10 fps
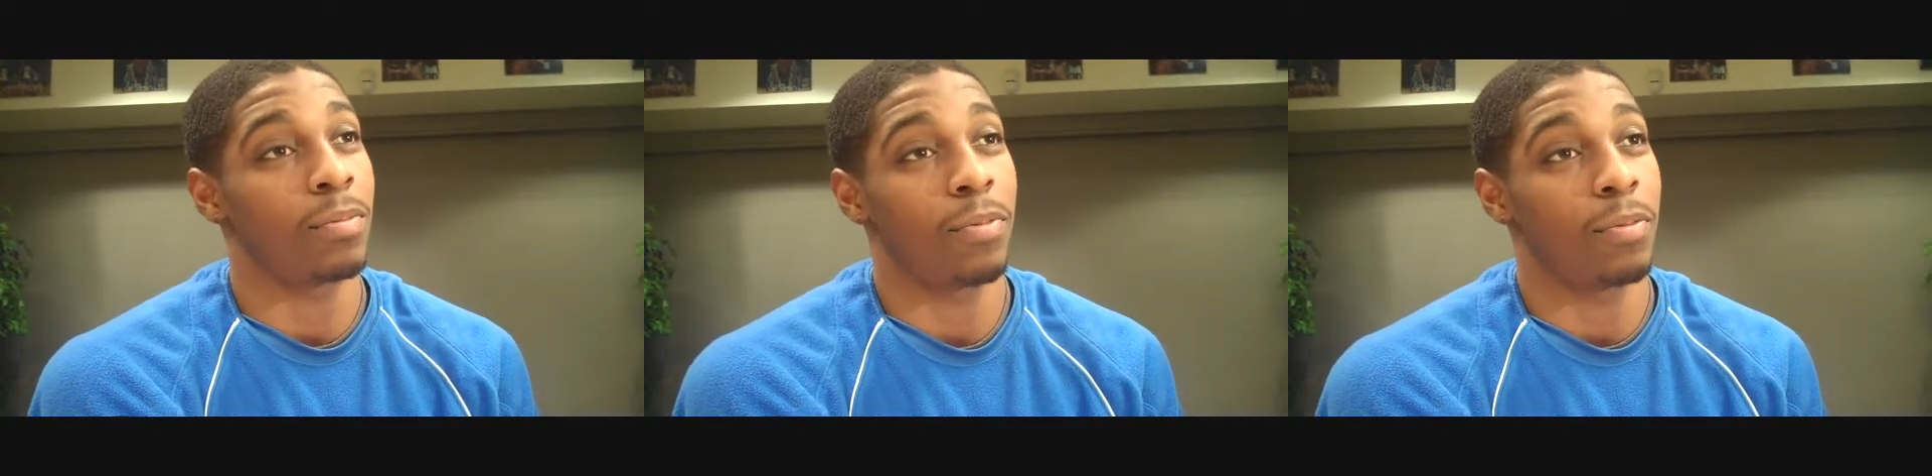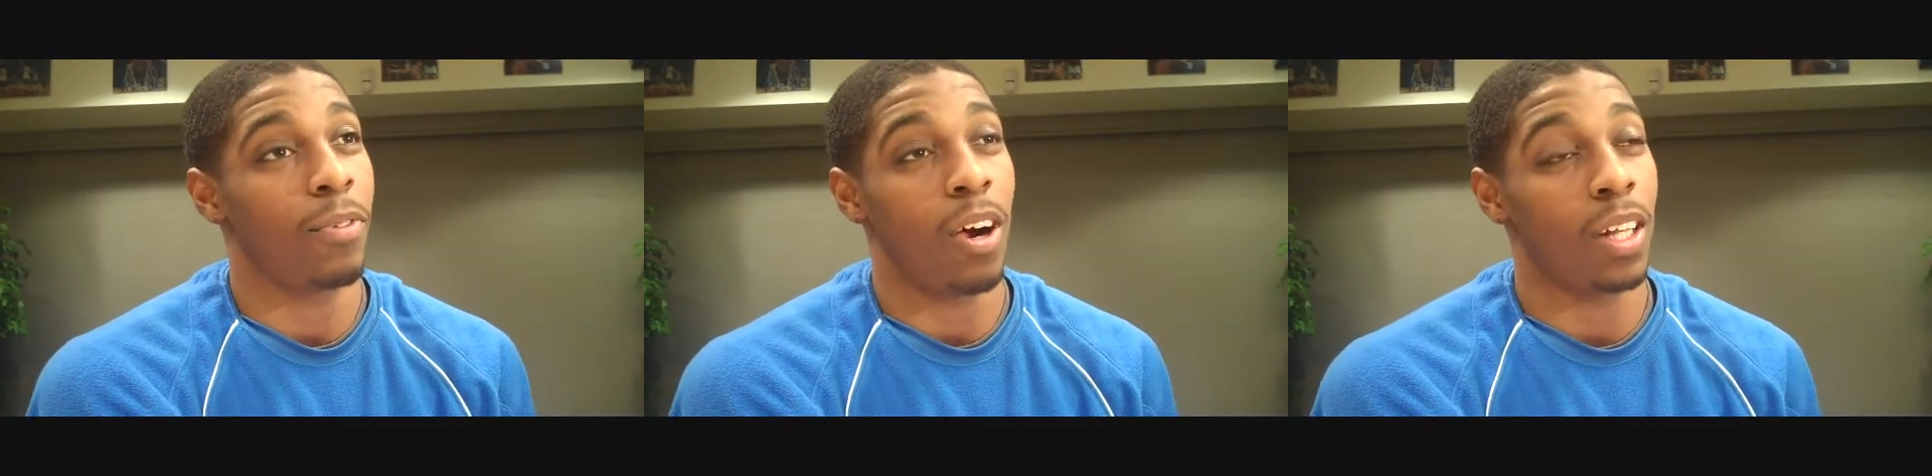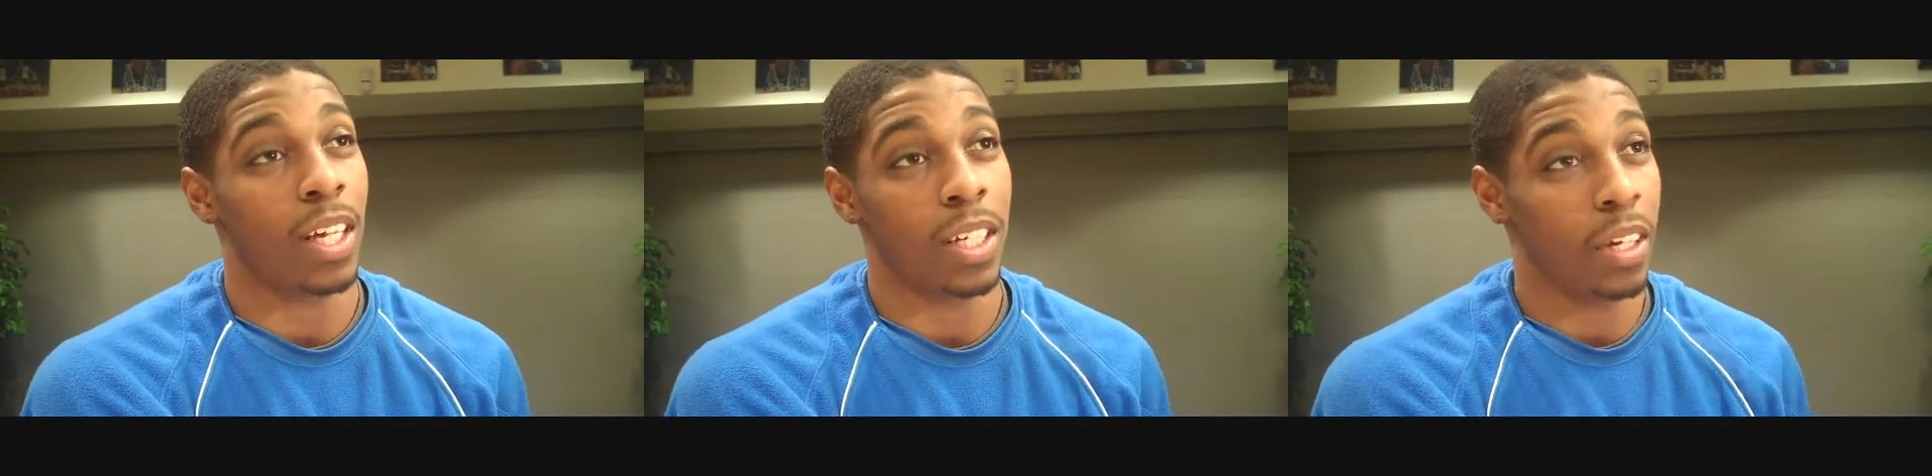For
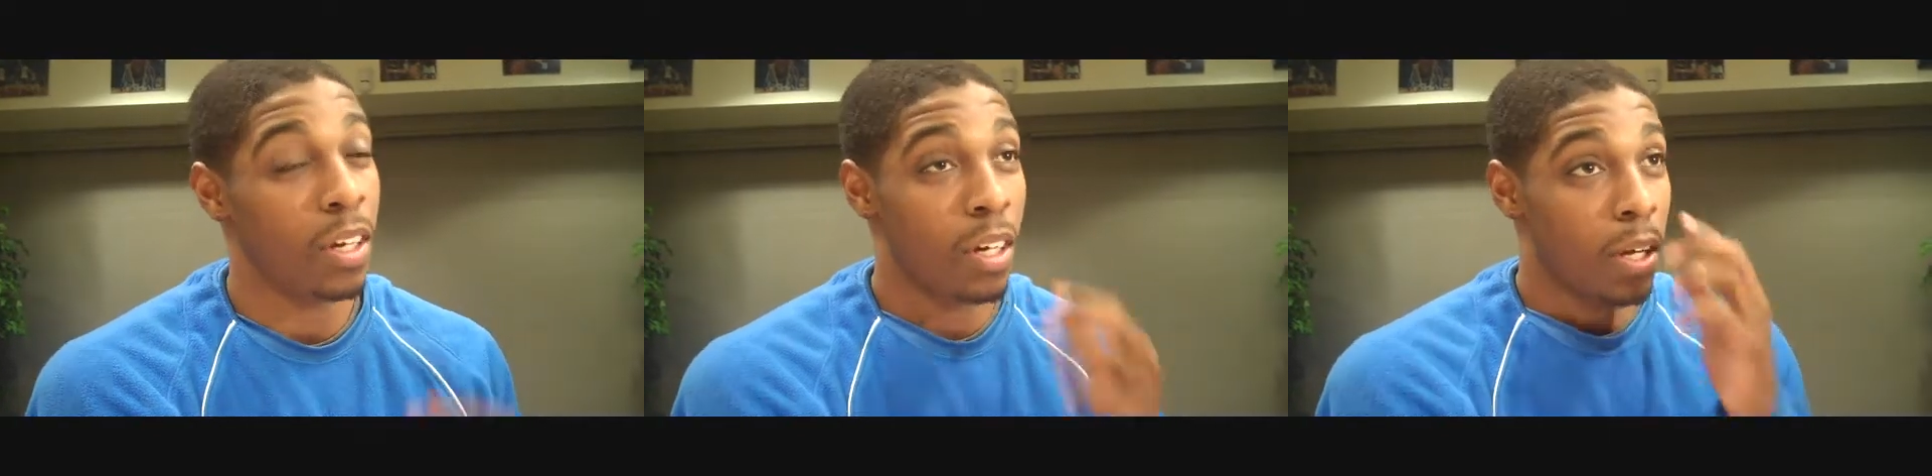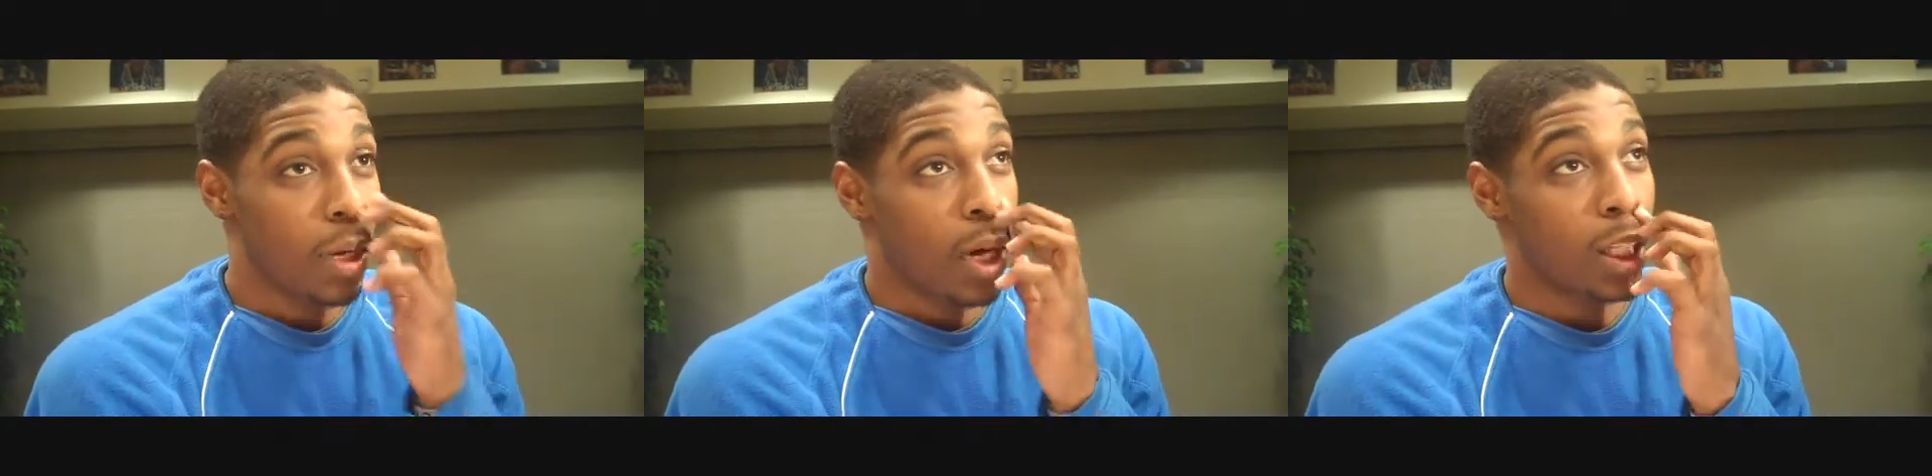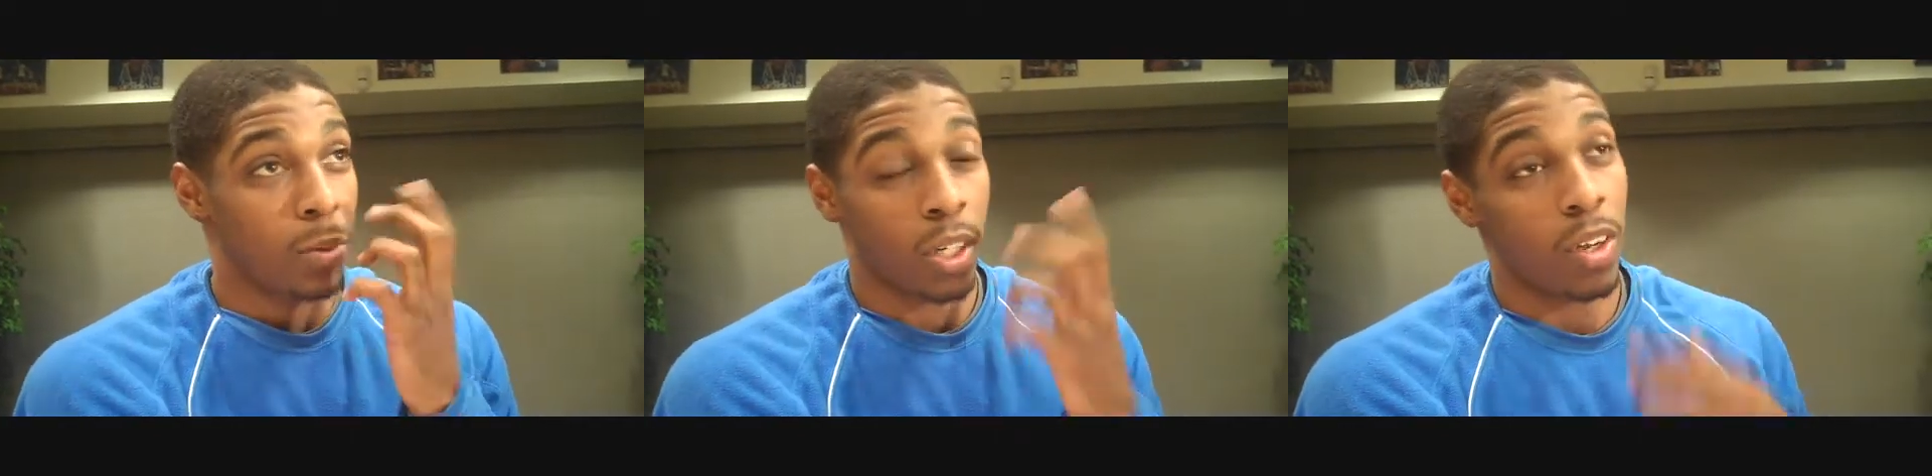all I care, I
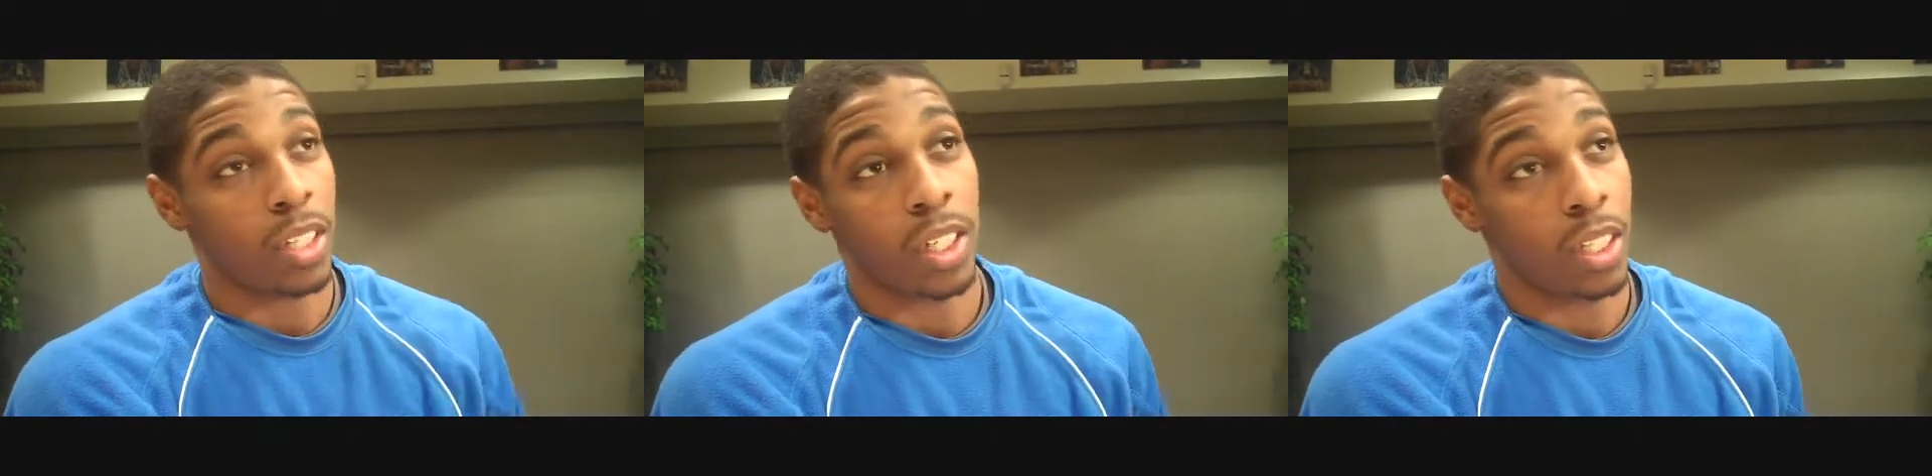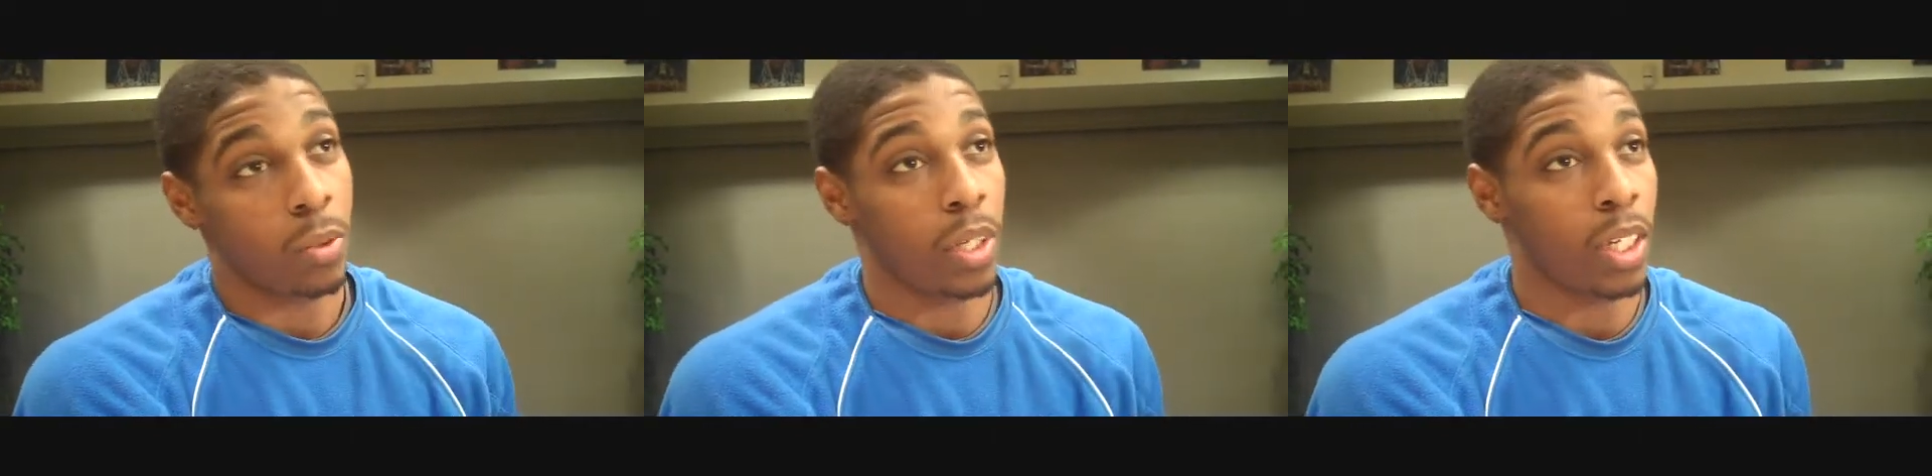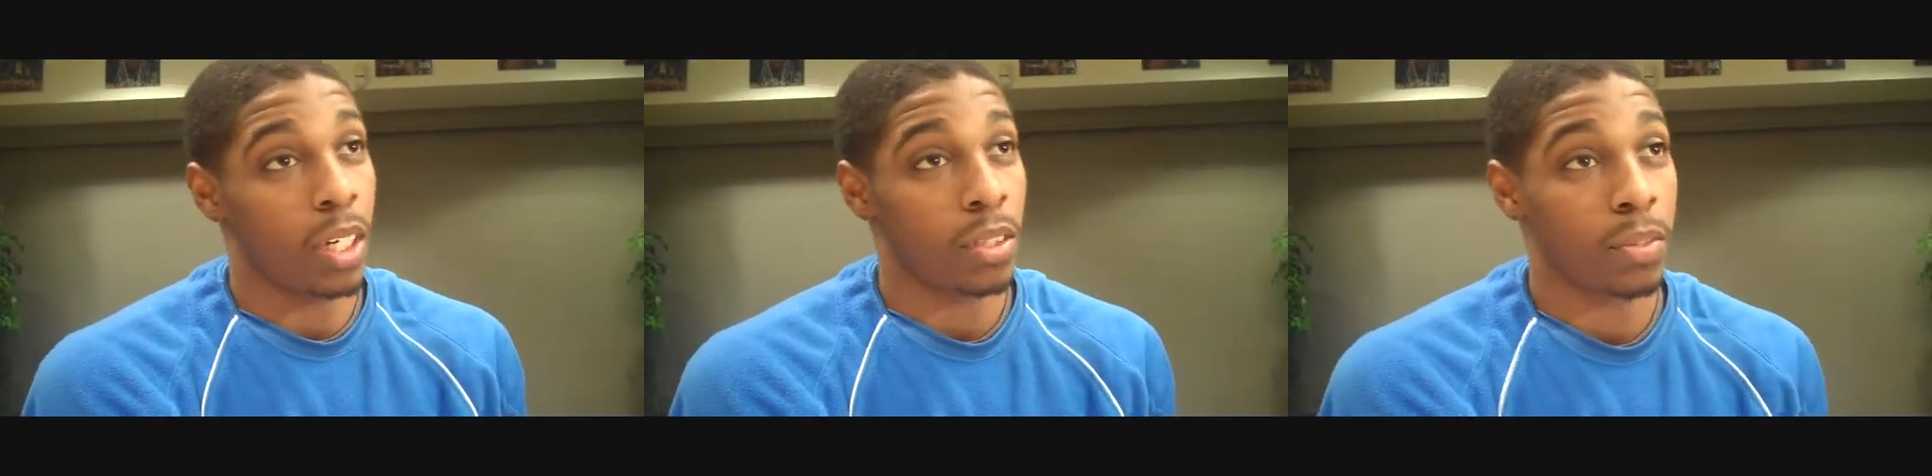just want to go out there and get a
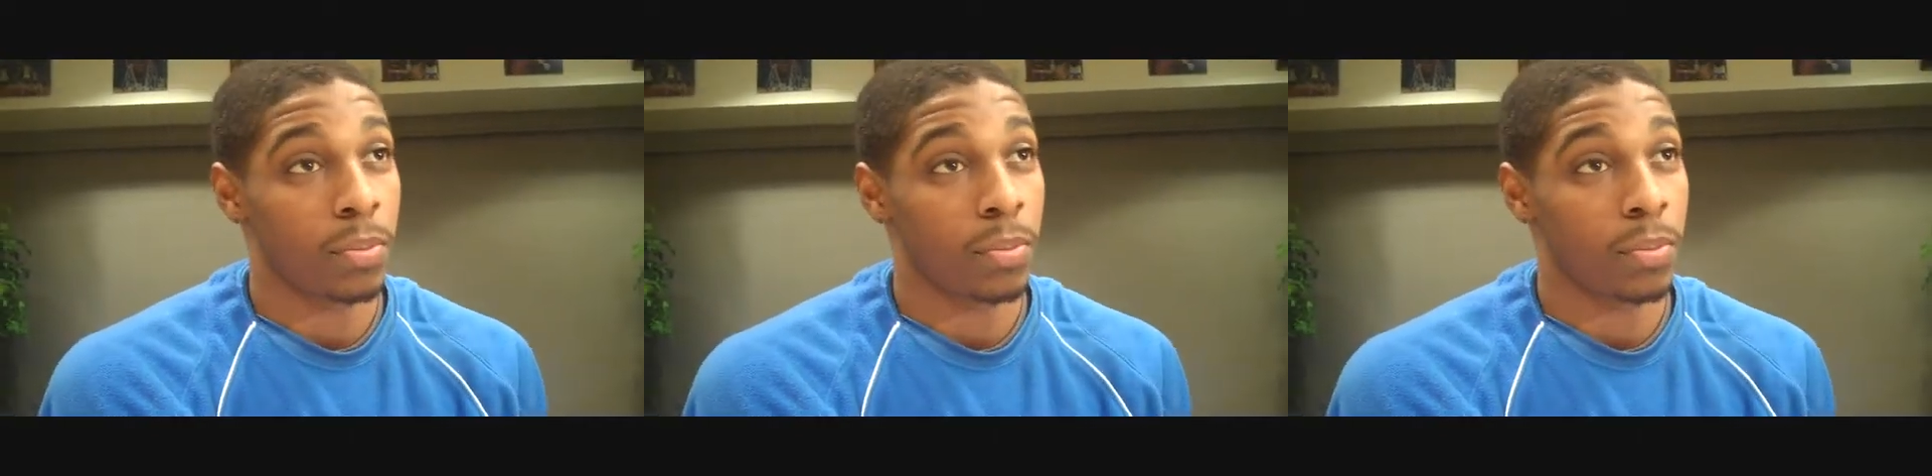win now.